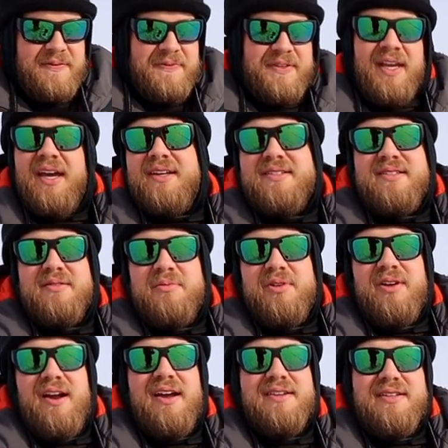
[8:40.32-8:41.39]
Kind of
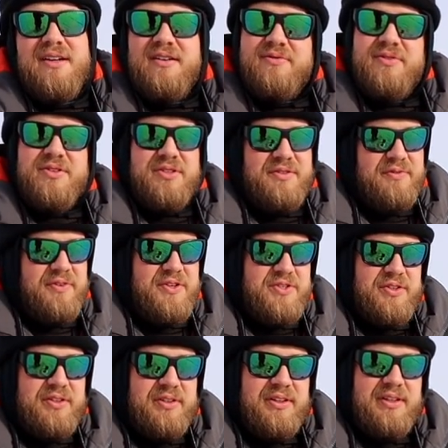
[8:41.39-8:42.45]
similar idea for just
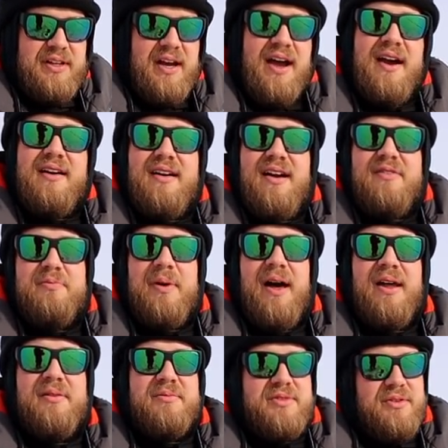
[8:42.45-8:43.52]
fishing a little higher off
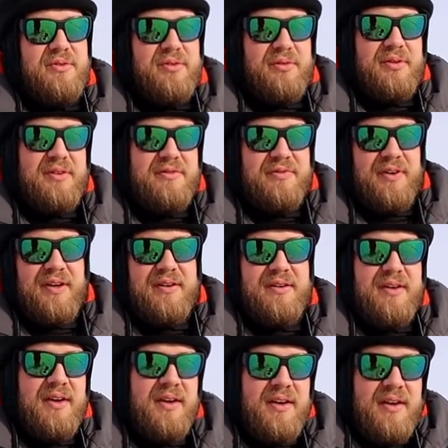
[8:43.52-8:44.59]
bottom, 2-3 feet.
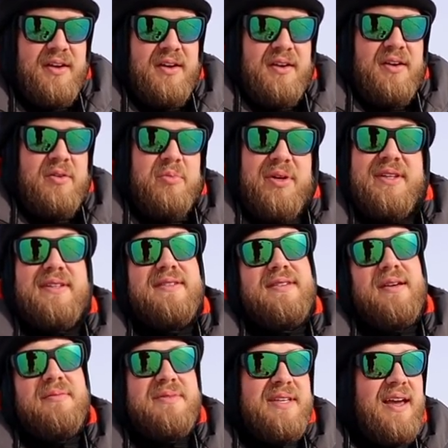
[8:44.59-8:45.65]
But at the
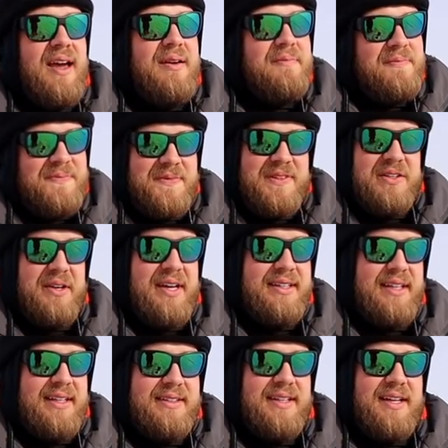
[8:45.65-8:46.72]
same time, you got
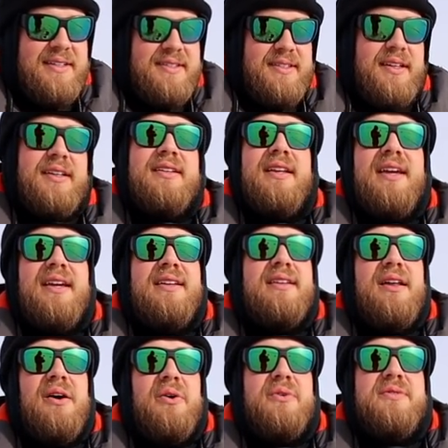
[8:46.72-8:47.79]
that dead stick laying
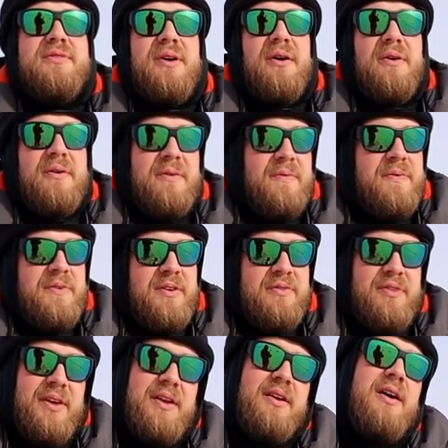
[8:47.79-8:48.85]
low, so
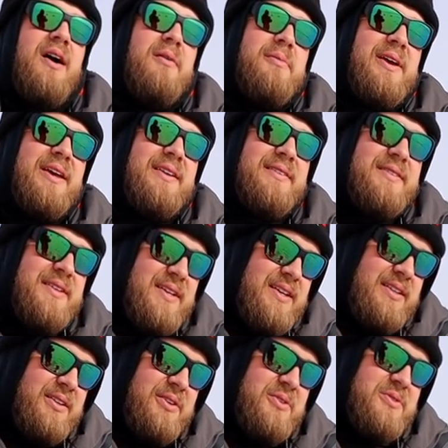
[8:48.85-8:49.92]
they come in,
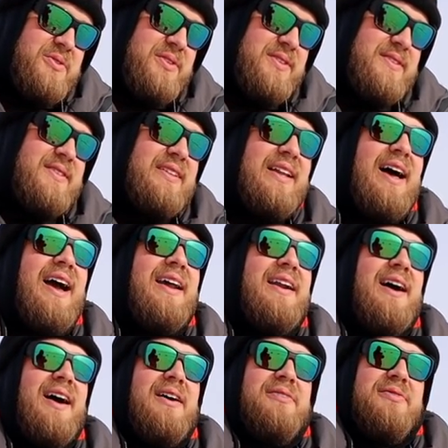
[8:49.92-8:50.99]
they'll usually slide
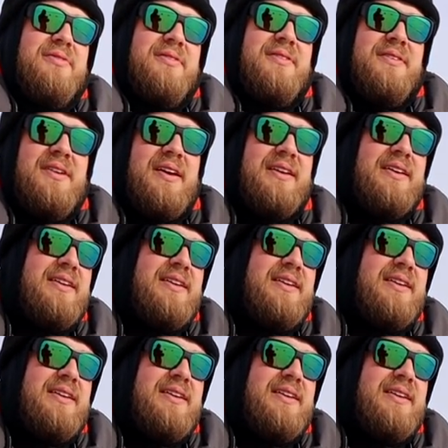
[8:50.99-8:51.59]
off and